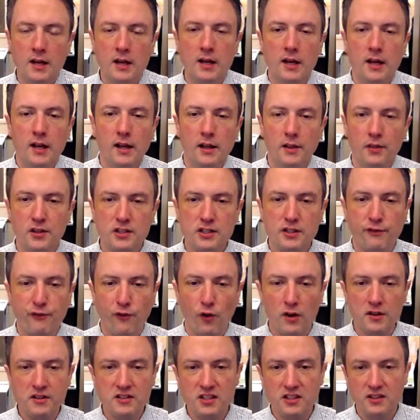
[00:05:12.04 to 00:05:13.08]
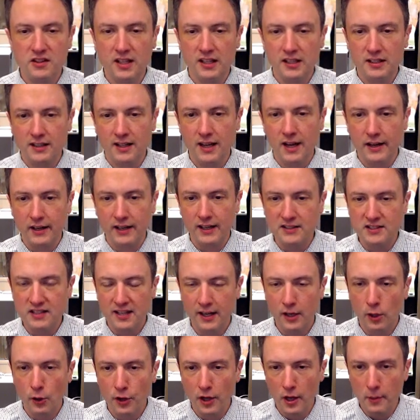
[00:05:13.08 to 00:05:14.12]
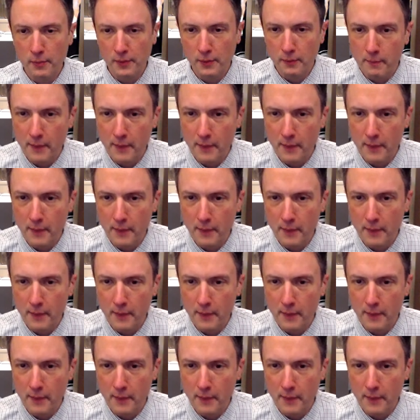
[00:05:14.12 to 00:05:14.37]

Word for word: This front then kind of gets held up